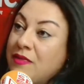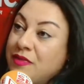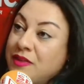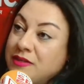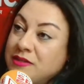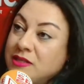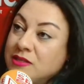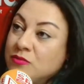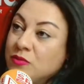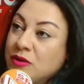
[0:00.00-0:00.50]
And
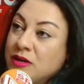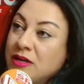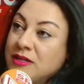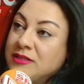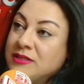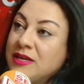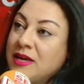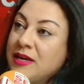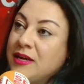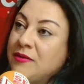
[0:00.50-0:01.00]
this is what I
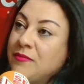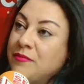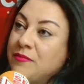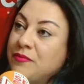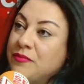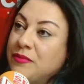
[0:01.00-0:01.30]
say.